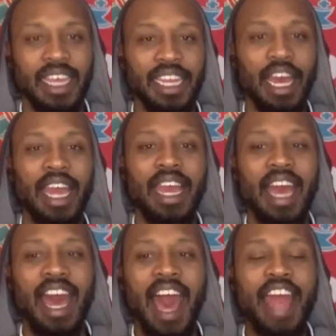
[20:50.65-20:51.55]
Now,
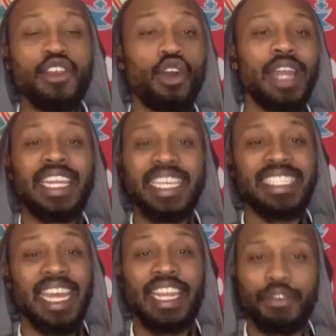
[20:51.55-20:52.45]
I know that they
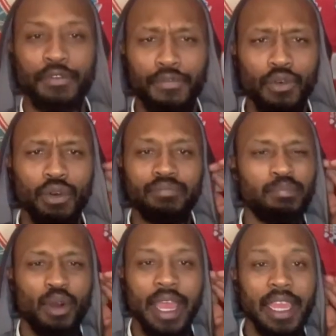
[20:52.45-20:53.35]
sat there and thought,
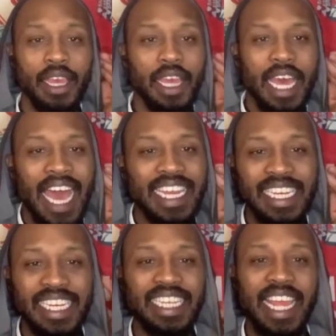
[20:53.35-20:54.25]
boy, at the
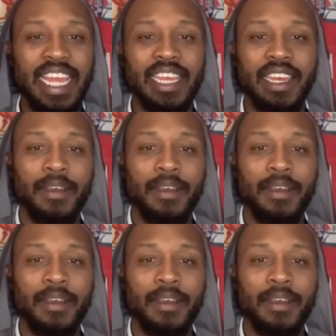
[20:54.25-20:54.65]
end of the day,